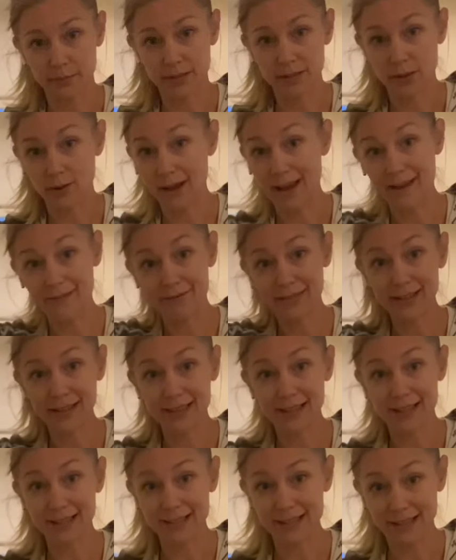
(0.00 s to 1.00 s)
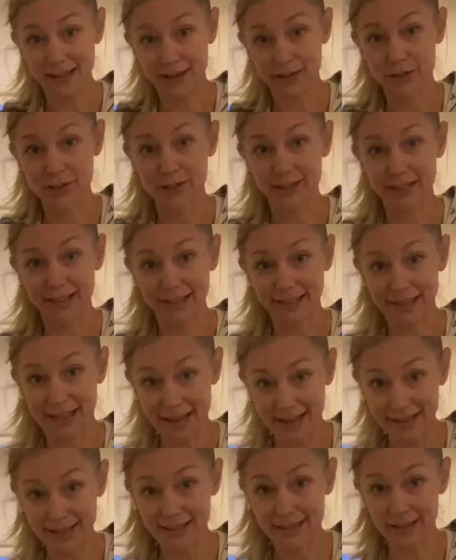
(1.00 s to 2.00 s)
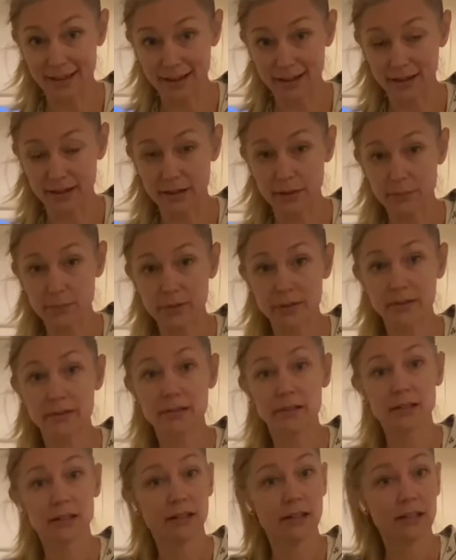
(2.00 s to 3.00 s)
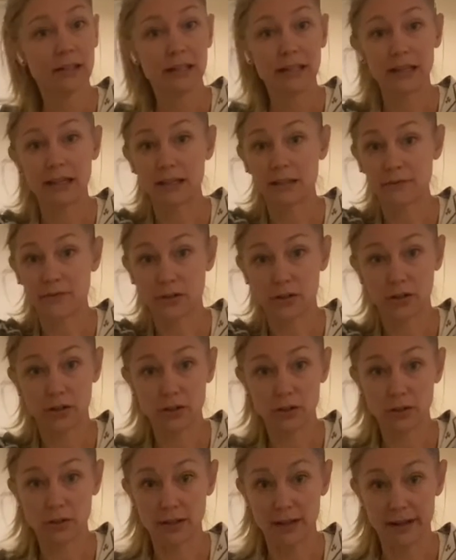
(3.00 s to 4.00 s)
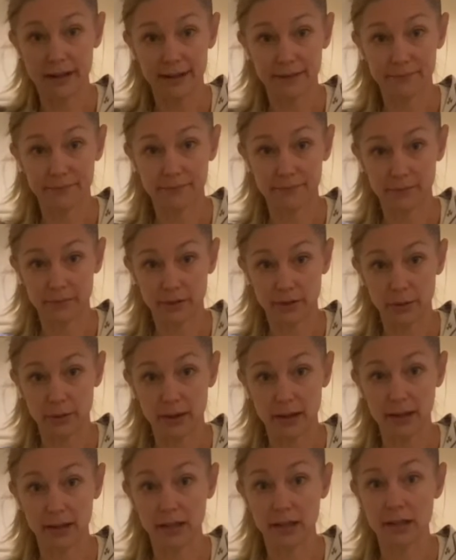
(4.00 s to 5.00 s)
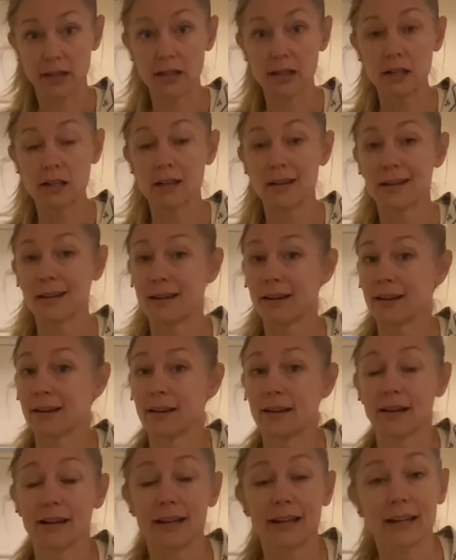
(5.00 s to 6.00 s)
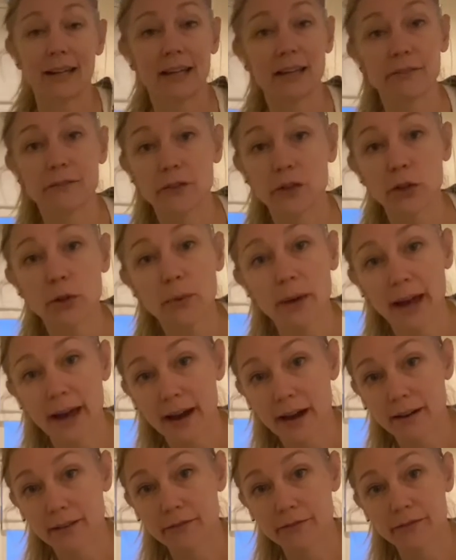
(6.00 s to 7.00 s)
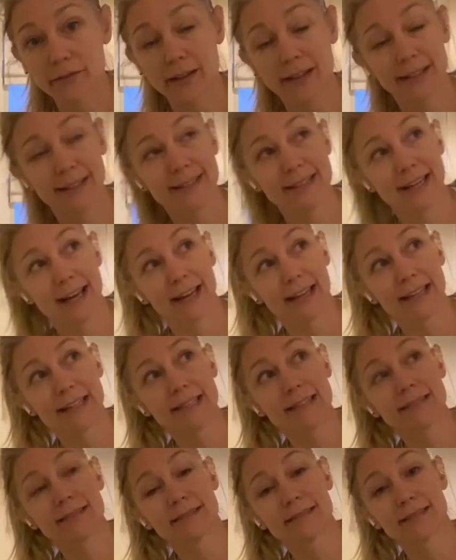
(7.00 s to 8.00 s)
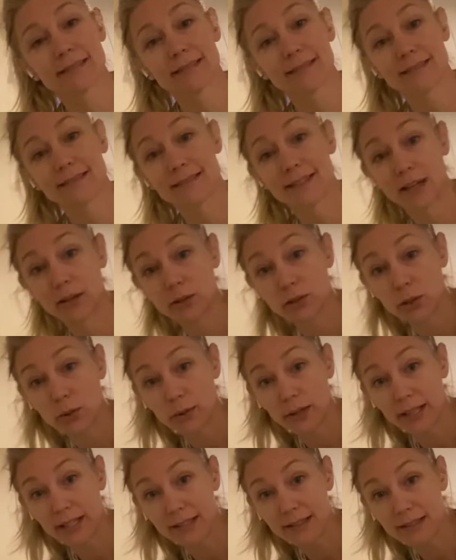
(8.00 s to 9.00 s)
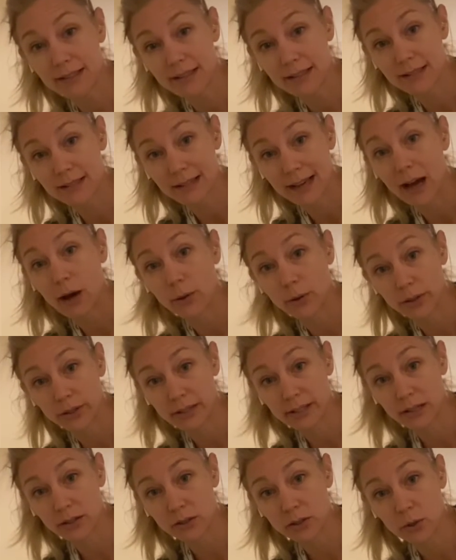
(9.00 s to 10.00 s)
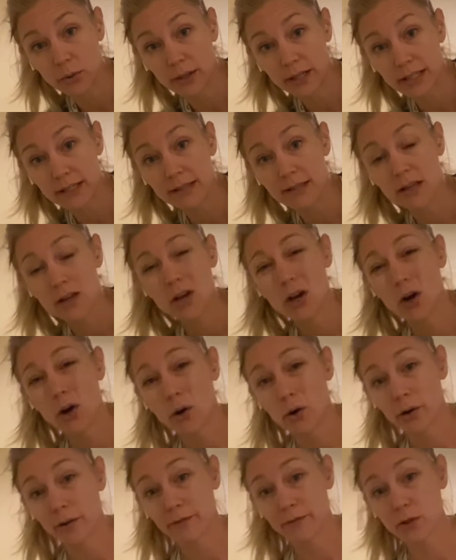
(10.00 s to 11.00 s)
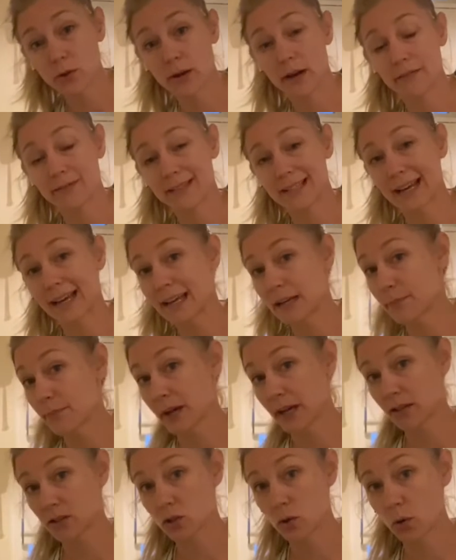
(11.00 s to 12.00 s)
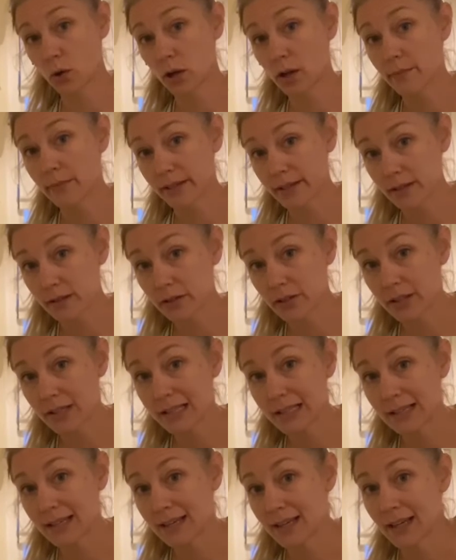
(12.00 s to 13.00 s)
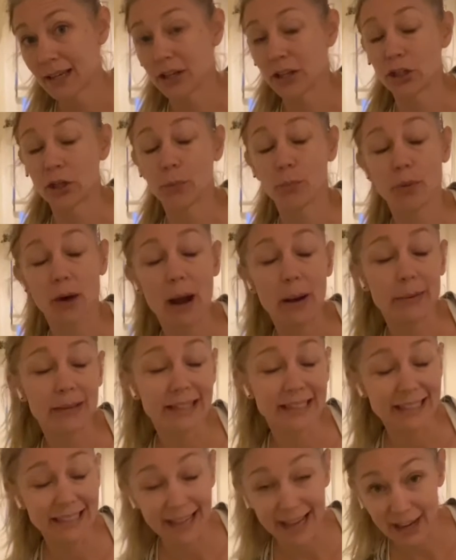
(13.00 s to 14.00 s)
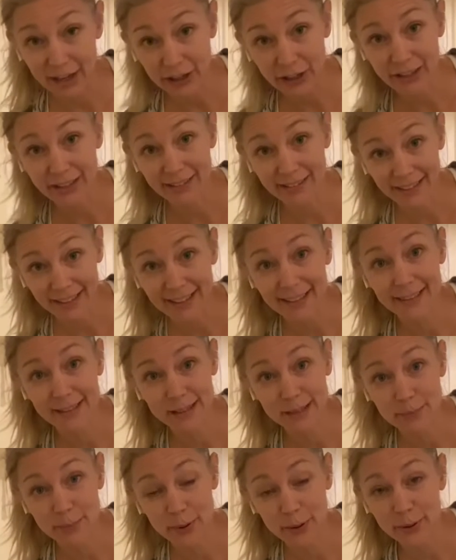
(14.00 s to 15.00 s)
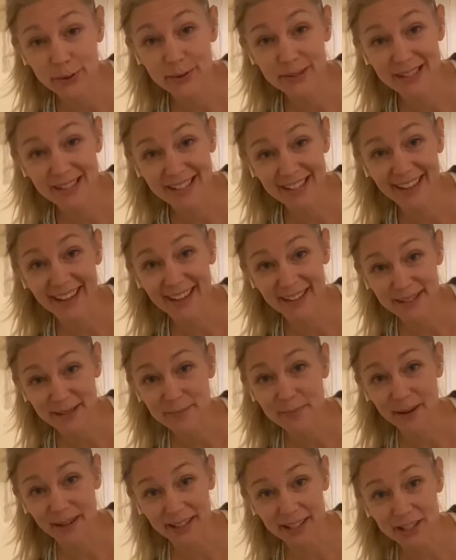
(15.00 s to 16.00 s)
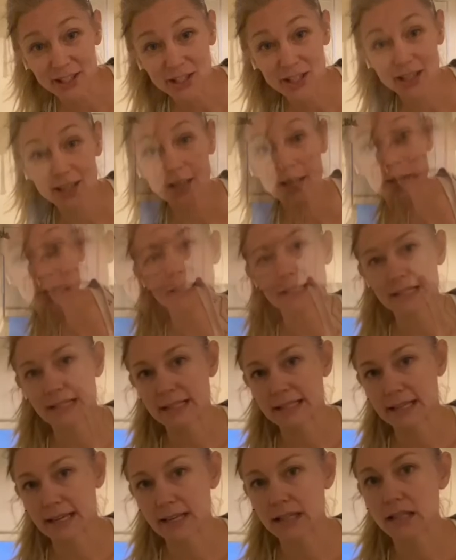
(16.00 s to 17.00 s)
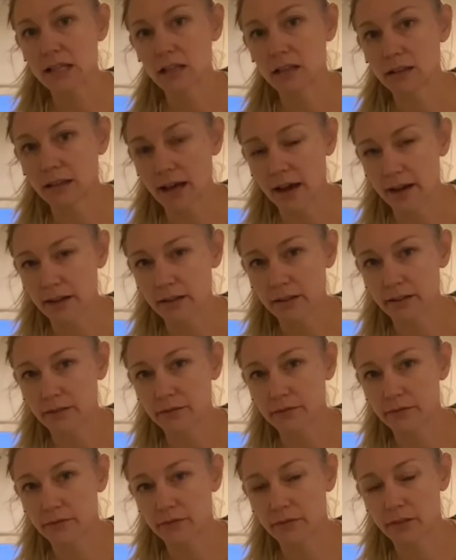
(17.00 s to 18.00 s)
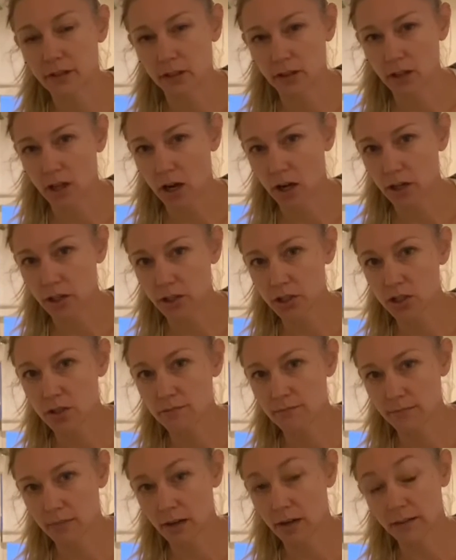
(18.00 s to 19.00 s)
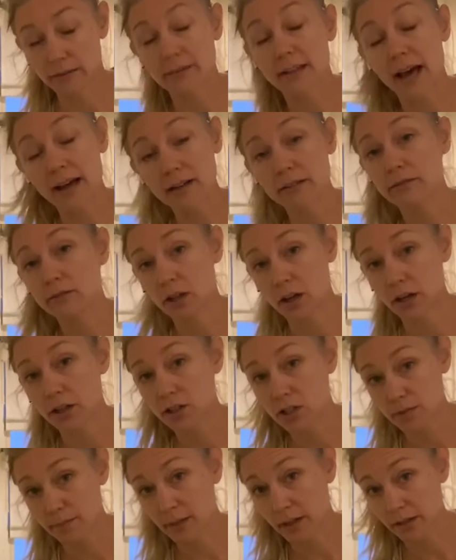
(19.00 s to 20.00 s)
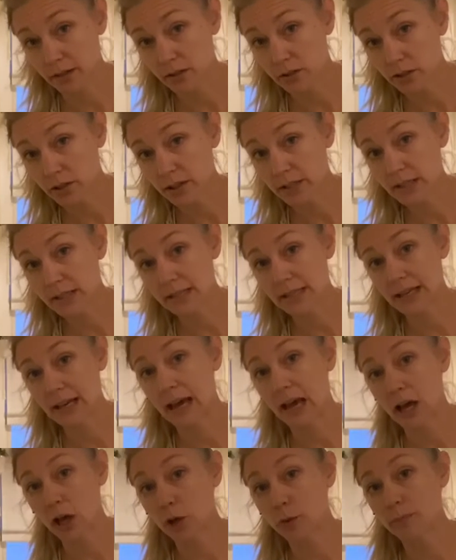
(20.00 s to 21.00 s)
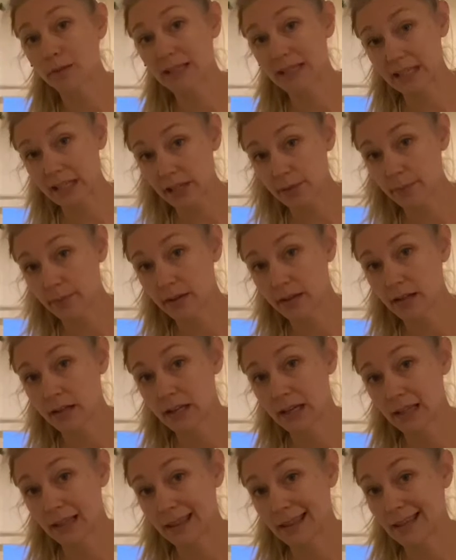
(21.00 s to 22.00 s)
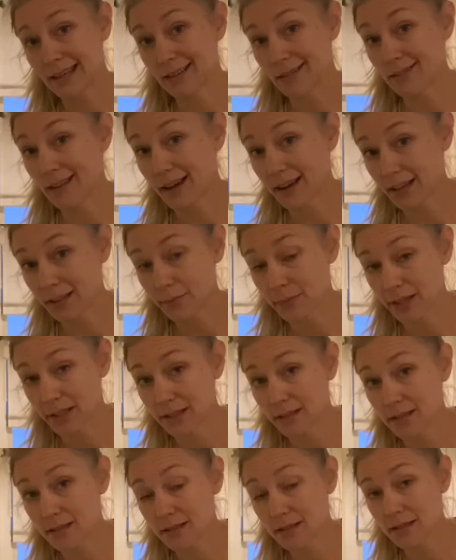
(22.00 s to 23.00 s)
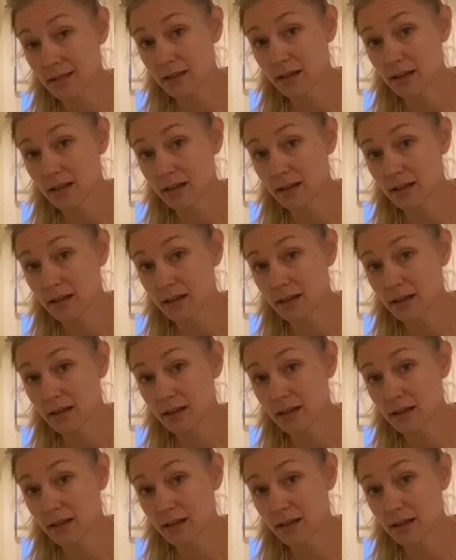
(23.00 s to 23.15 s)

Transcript: So everything is actually lined up in a vertical line, okay? If you have tight deltoids, outer deltoids, or if you have tight pectoral muscles, you're probably not gonna like this pose as much because it takes a lot of large muscles to help keep the alignment